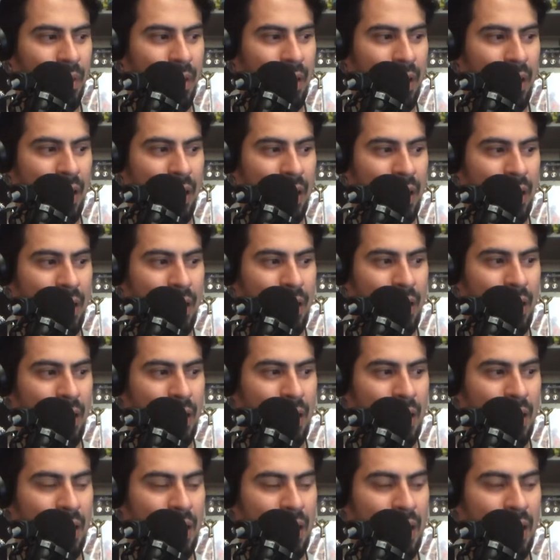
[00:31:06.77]
And
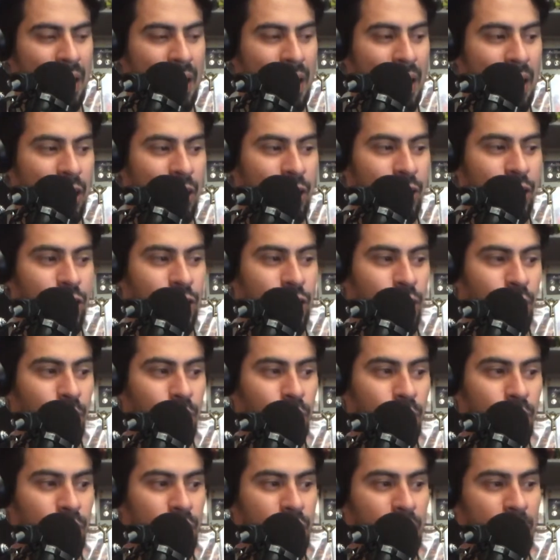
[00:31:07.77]
yeah,
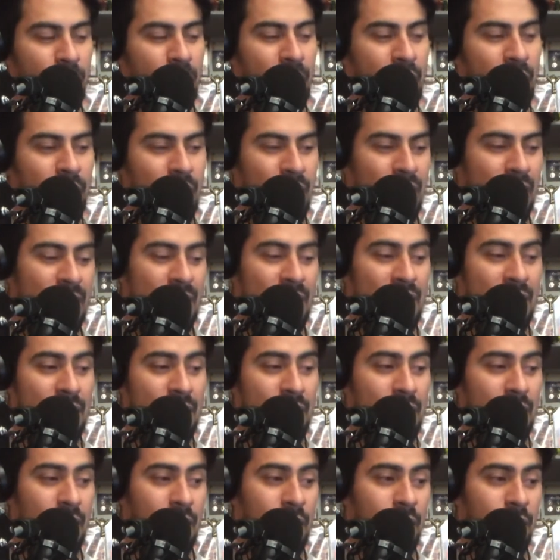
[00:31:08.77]
Joe Chappelle. I
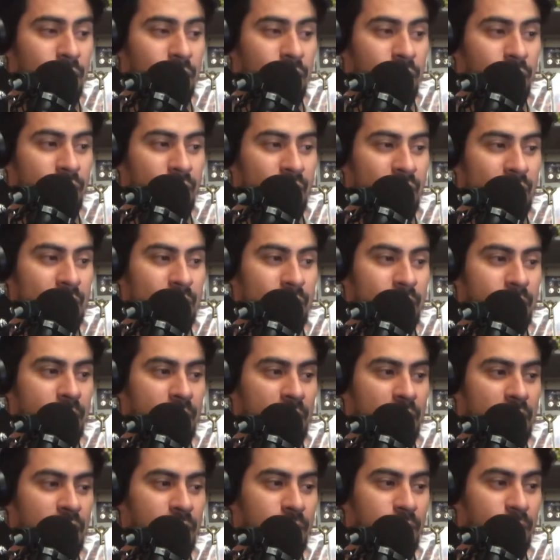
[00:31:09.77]
don't know if I
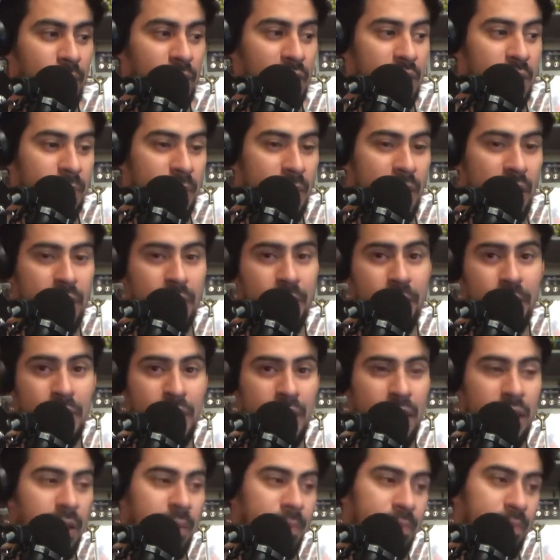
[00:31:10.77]
mentioned much about him,
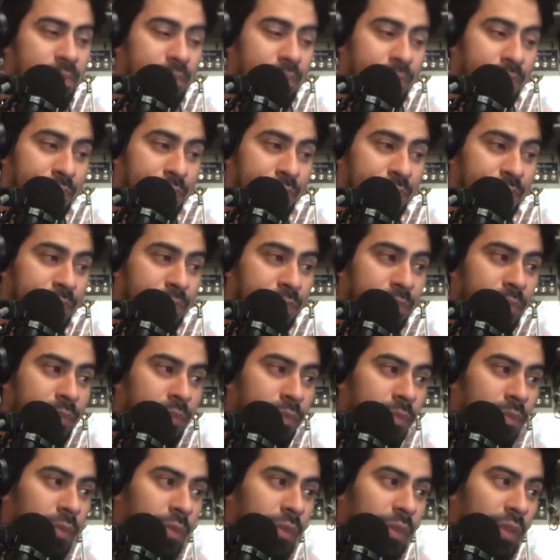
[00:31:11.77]
but
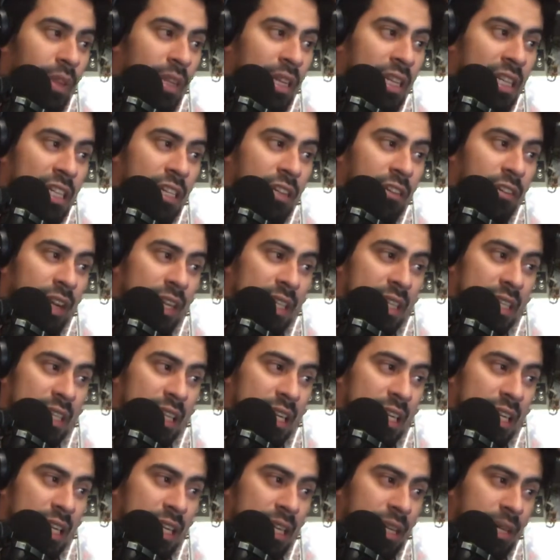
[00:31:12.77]
he directed
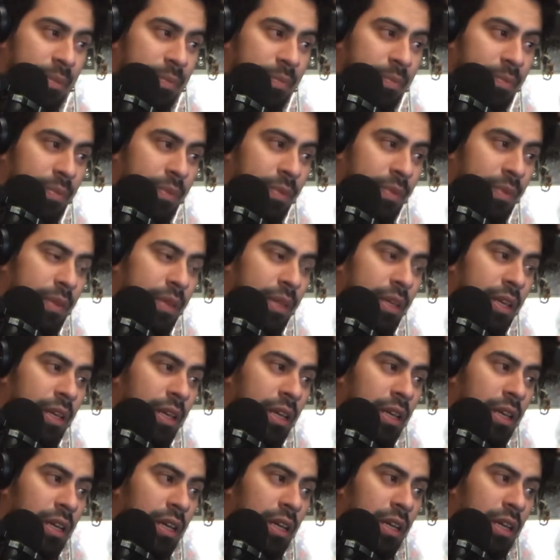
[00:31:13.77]
it.
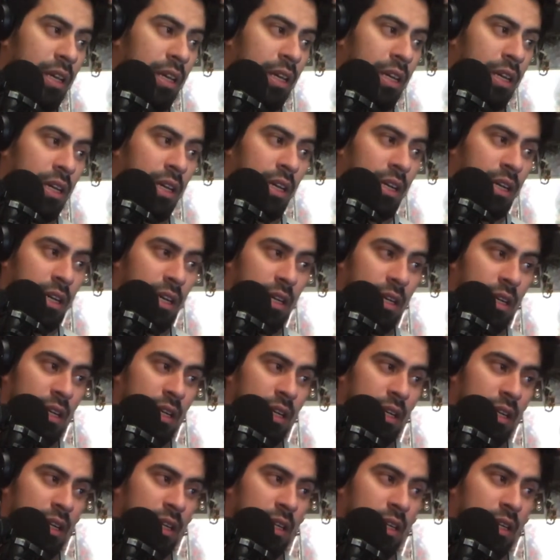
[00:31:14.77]

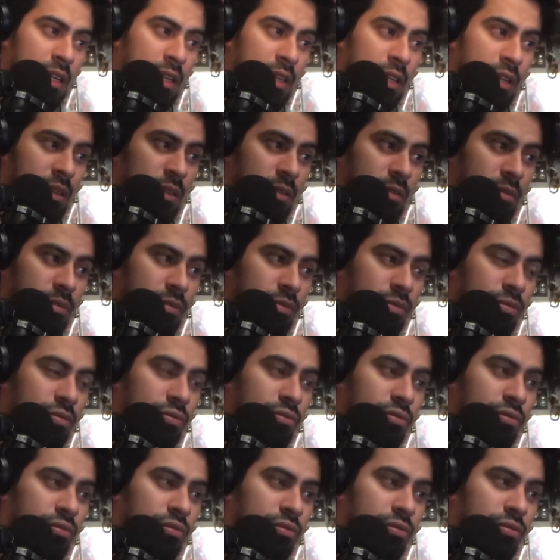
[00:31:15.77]
If
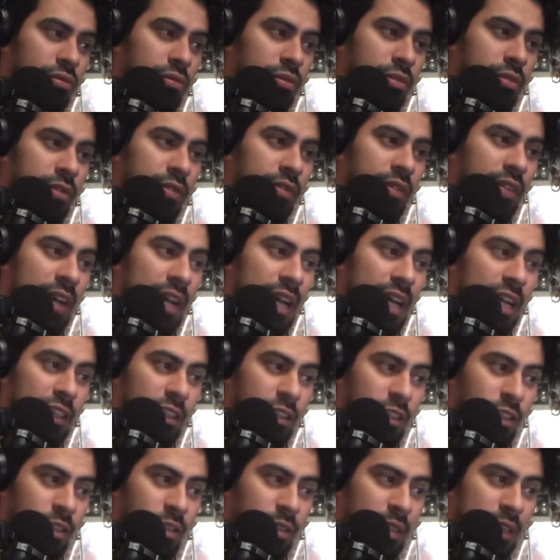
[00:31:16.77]
I had
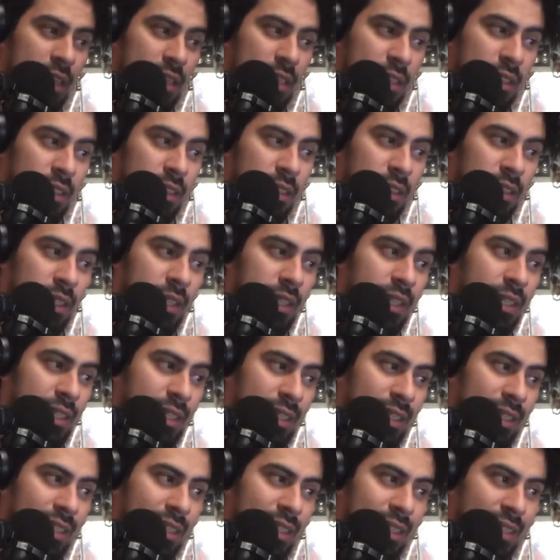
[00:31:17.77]
to go down
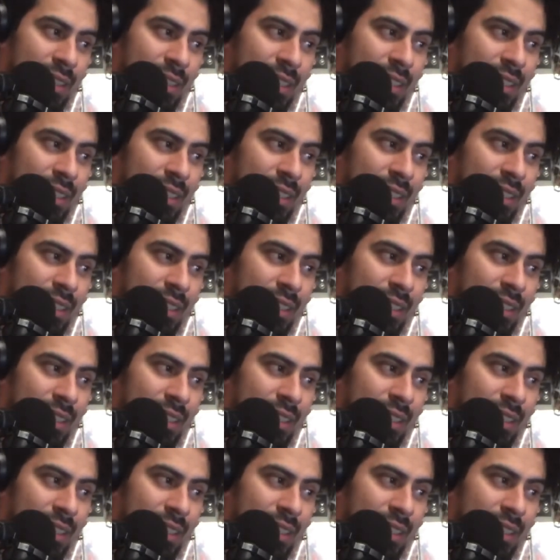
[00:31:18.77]
his